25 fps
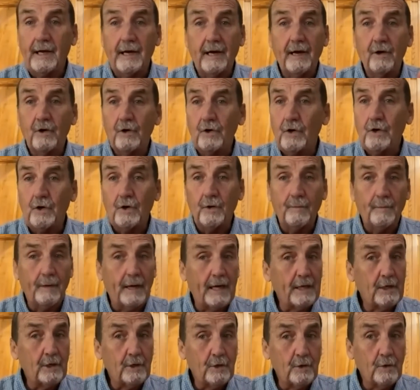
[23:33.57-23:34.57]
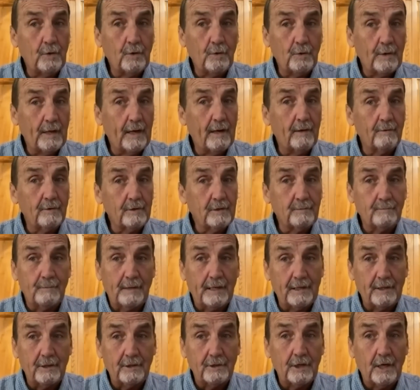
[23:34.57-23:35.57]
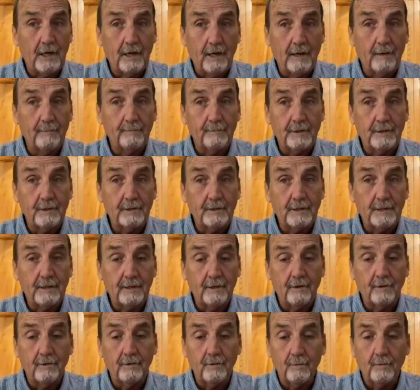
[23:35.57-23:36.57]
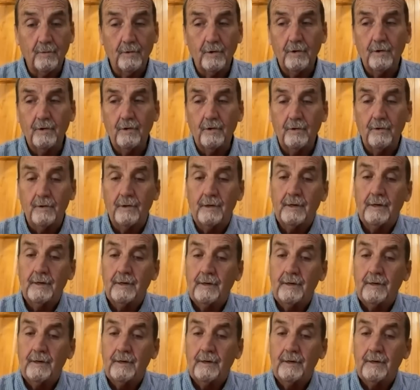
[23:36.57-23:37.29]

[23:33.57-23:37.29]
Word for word: i heard them i knew that was my job to tell the world